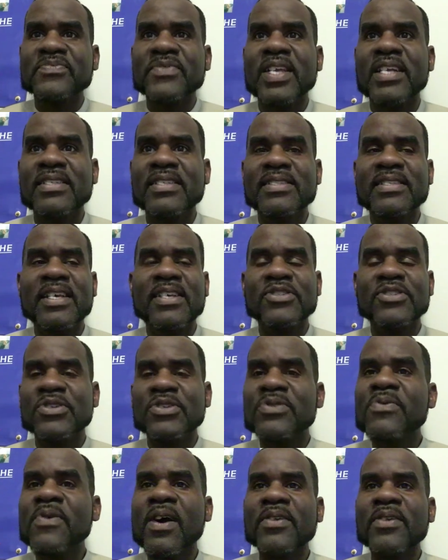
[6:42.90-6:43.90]
It says,
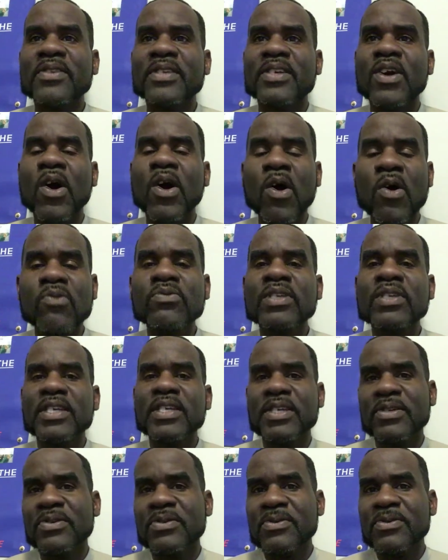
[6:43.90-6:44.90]
"You are the only
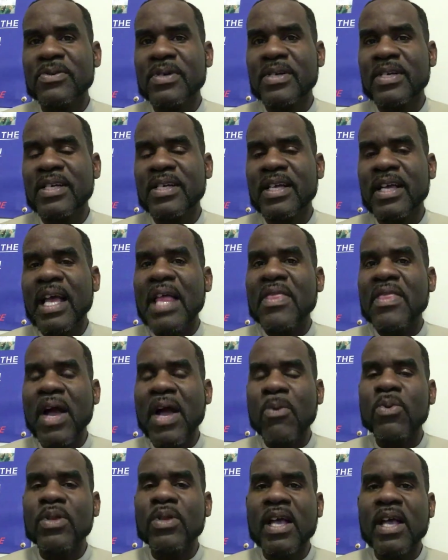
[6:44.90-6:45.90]
you
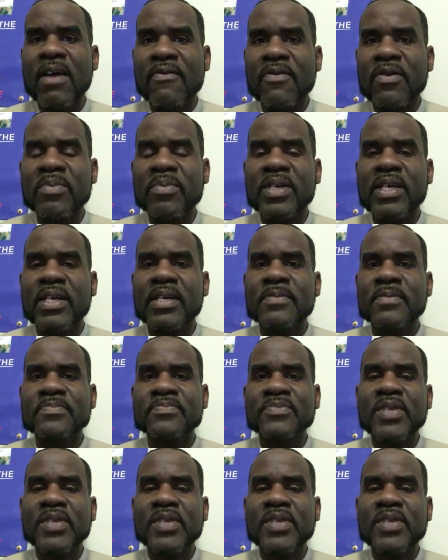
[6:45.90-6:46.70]
that will ever be.